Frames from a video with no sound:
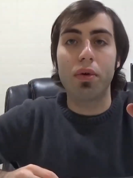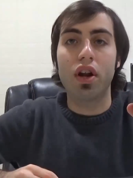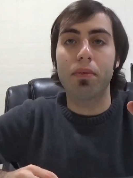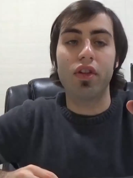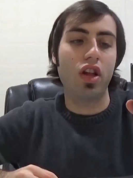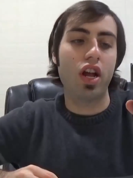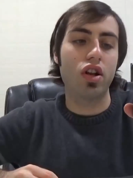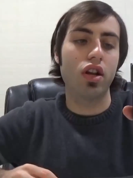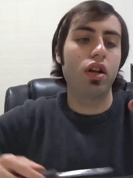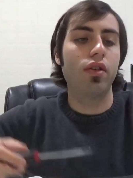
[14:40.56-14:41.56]
up the
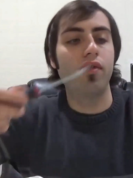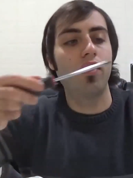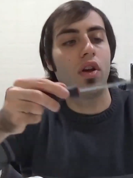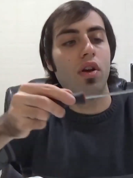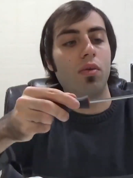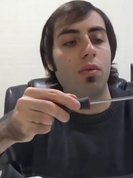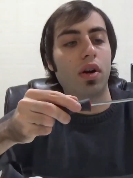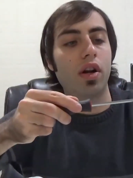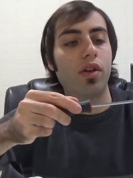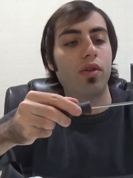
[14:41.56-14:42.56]
station, we're
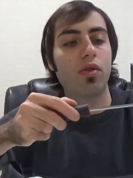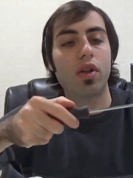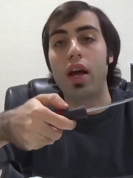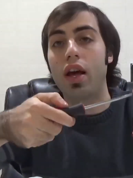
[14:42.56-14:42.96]
going to use